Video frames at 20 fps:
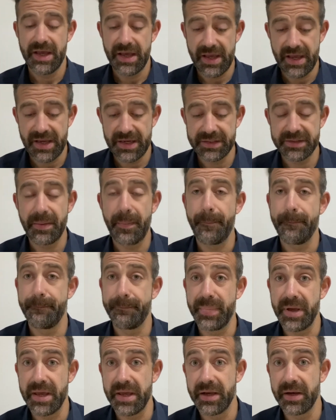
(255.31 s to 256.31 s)
is
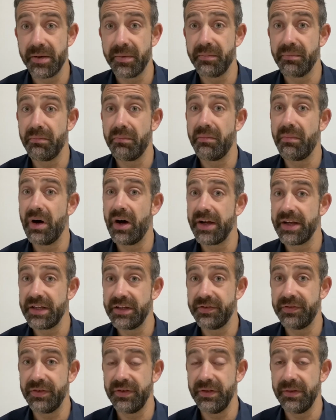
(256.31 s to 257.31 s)
being
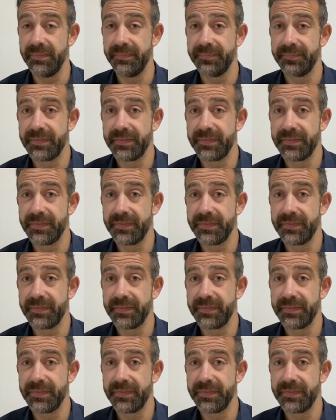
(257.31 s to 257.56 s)
mindful.